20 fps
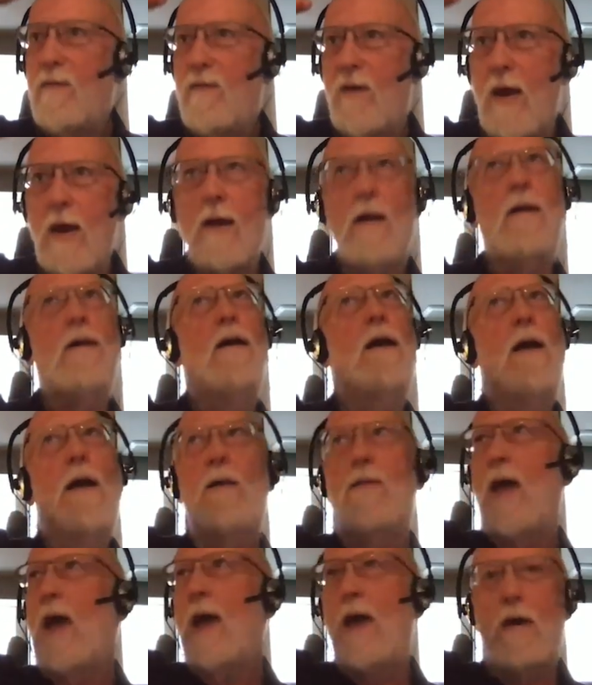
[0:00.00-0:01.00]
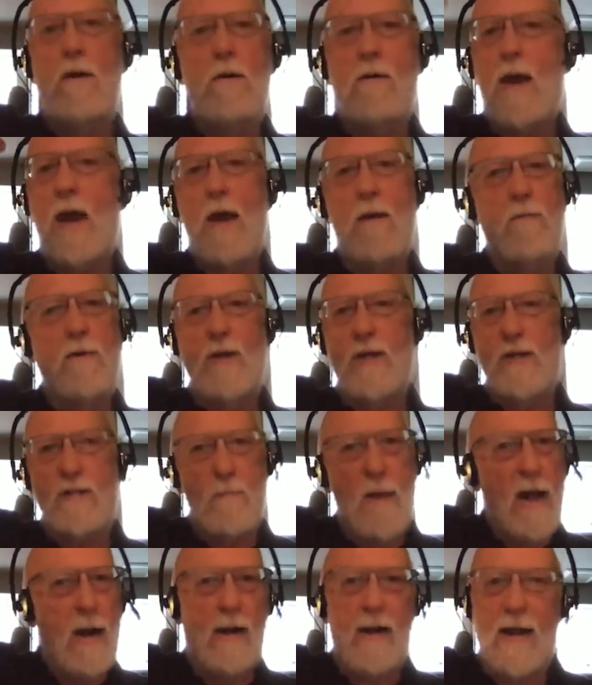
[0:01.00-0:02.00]
above here, you can't really
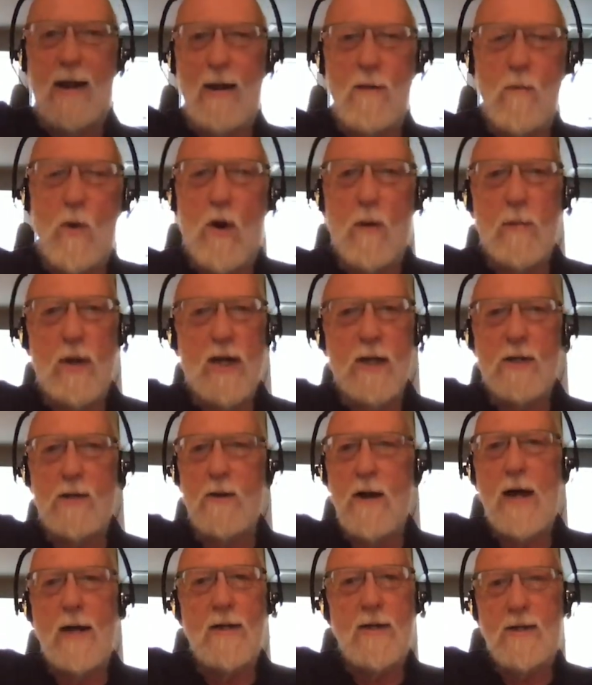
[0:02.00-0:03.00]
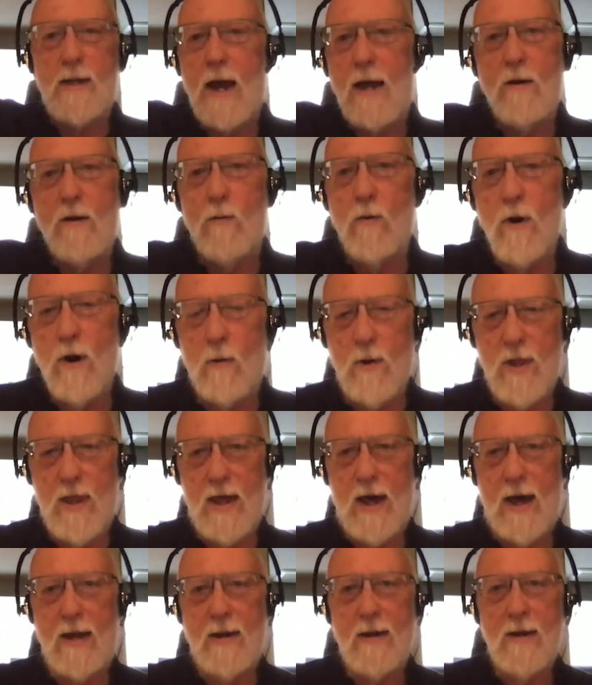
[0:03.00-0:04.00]
smell it anymore because they're not designed to work with
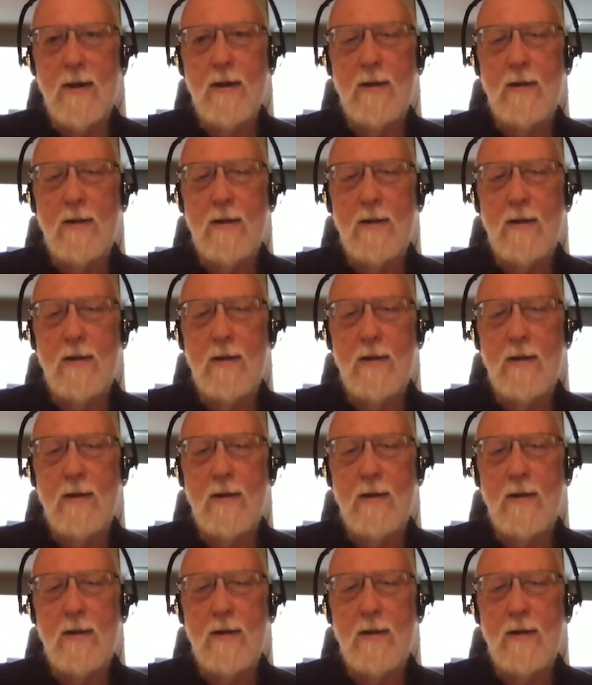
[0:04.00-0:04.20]
that.